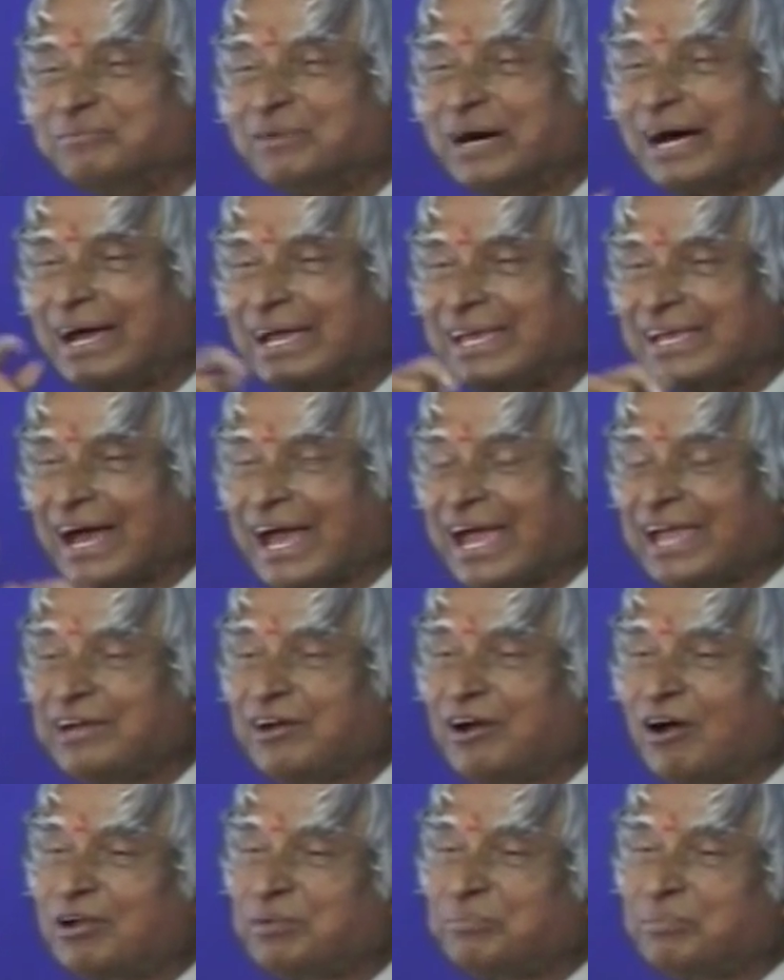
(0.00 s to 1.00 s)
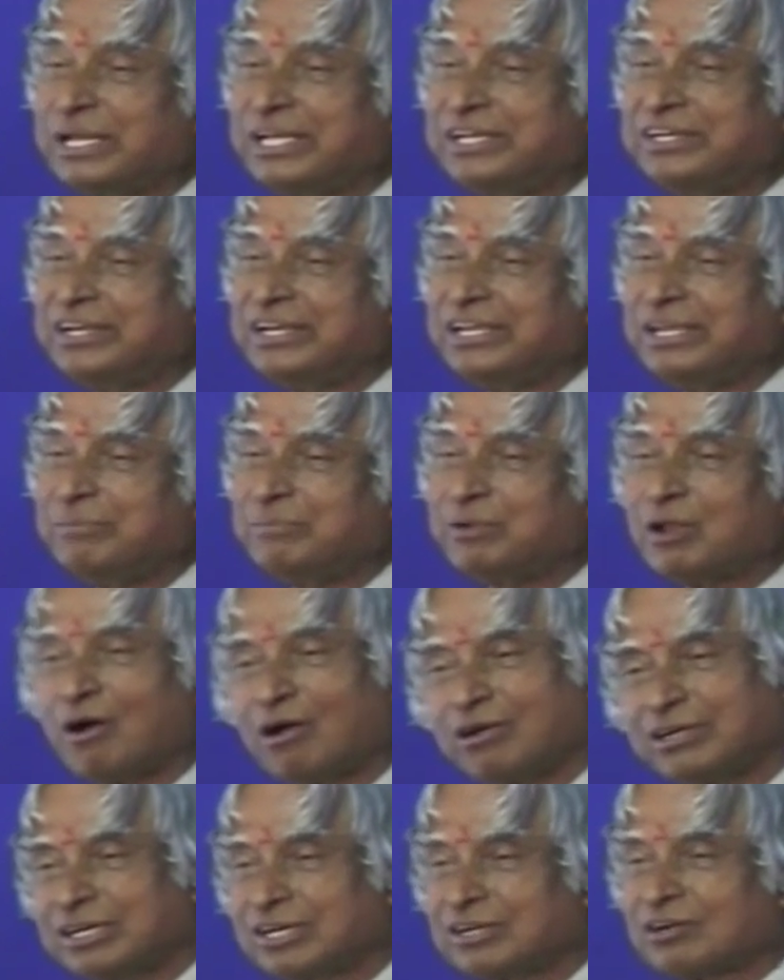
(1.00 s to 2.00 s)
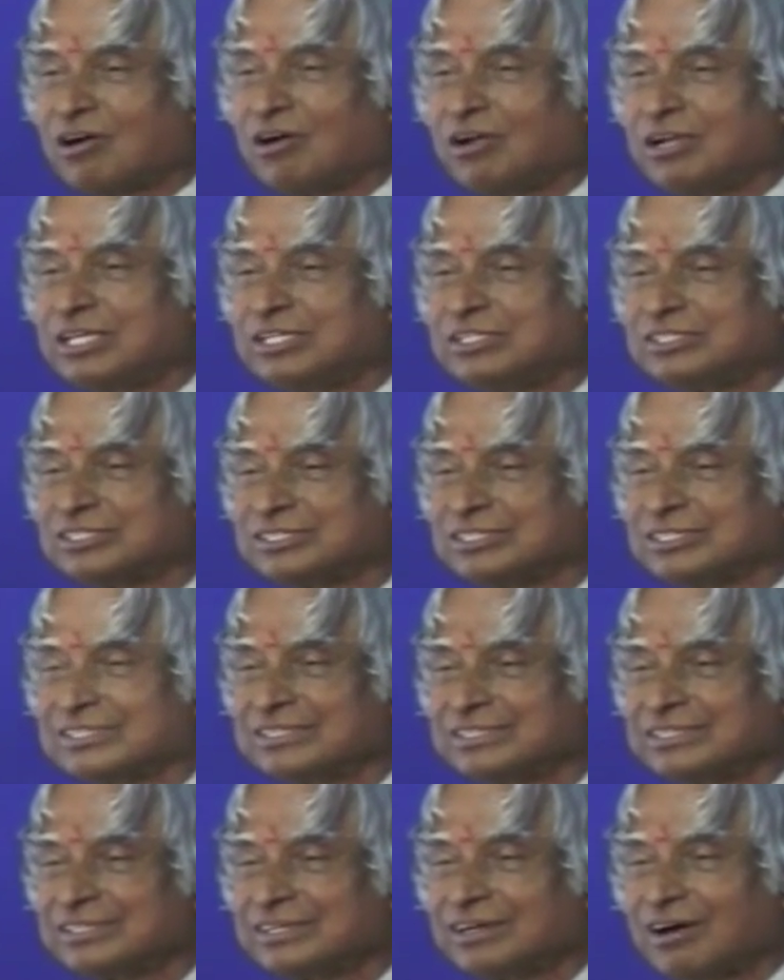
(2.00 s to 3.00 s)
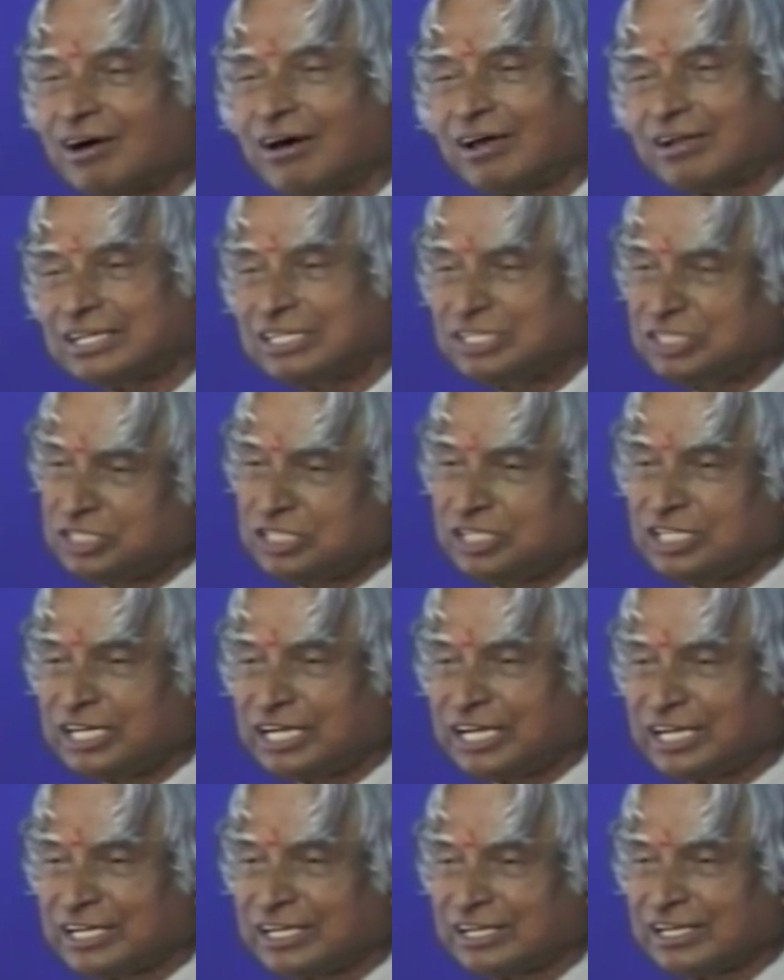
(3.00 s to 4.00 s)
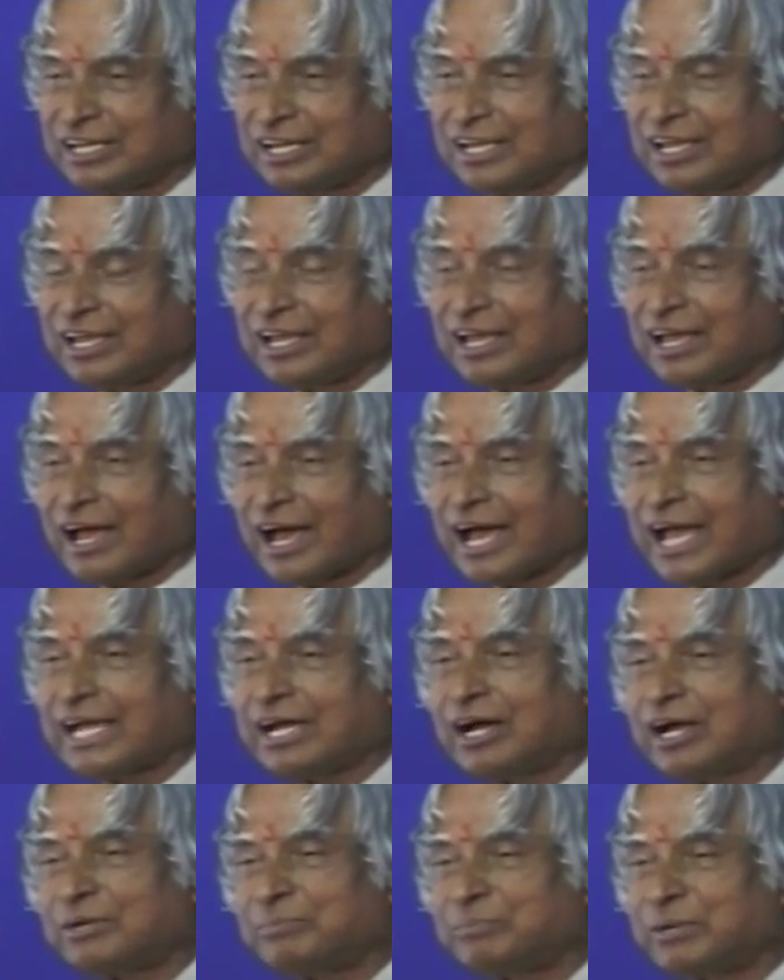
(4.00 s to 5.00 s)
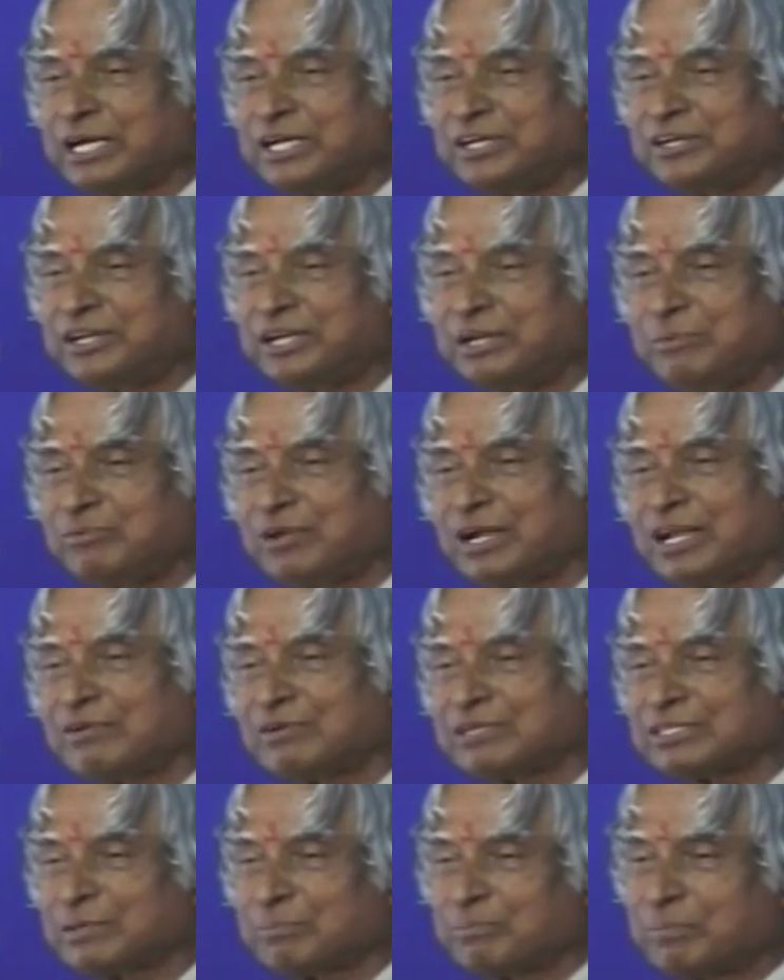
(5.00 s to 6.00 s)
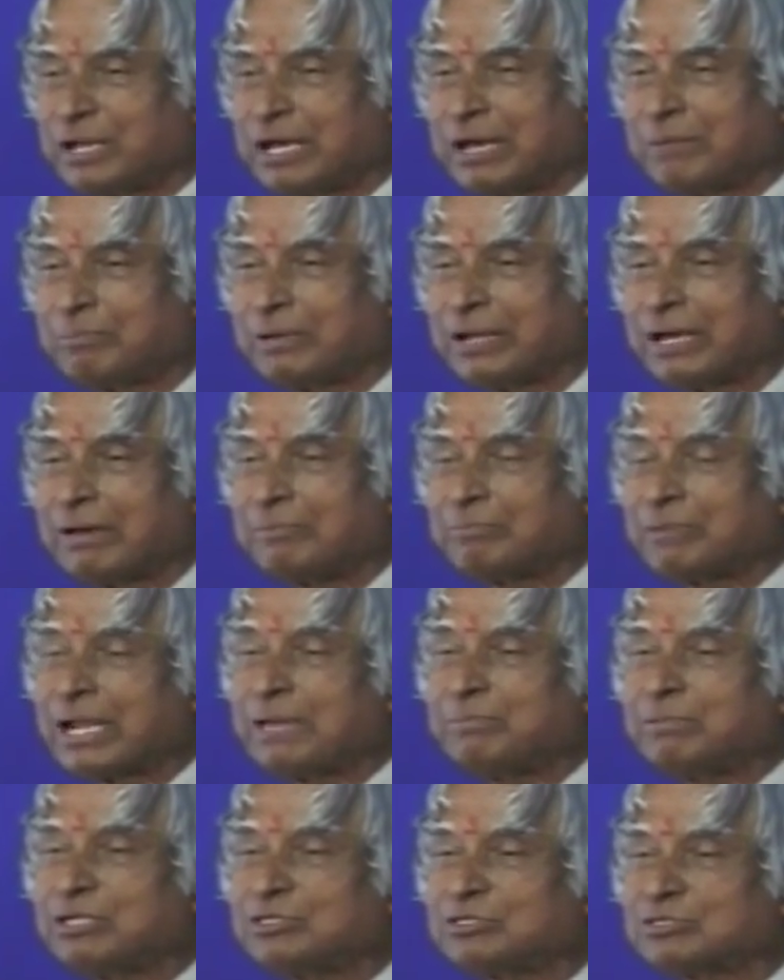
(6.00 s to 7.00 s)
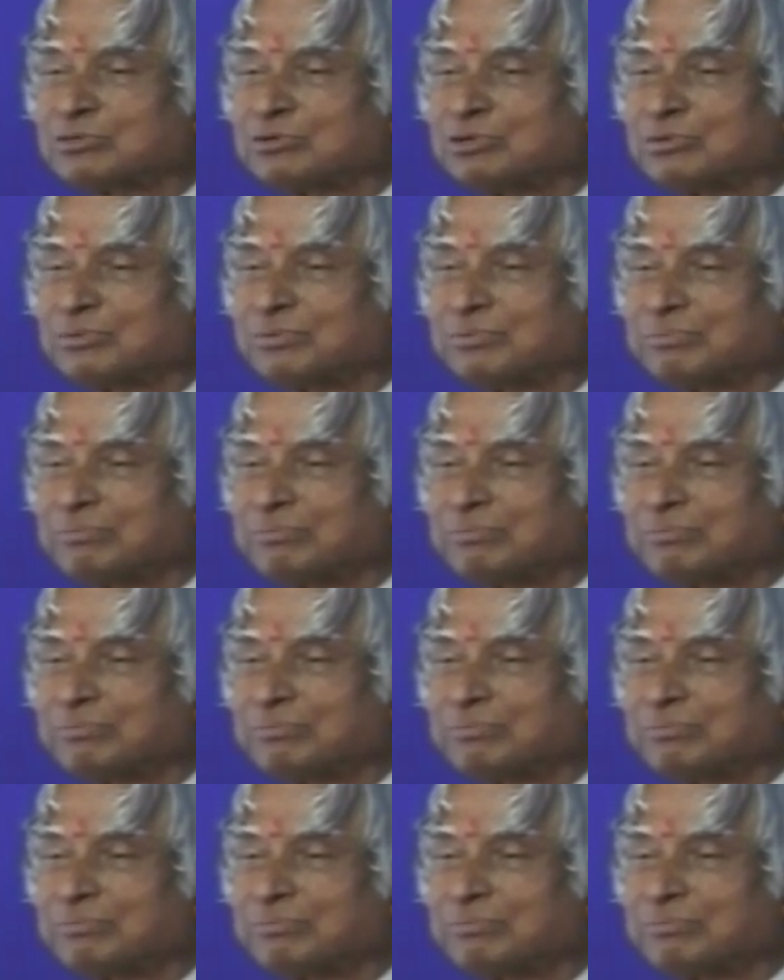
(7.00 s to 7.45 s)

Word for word: I got my dream not in college or engineering. I got my dream when I was a primary school.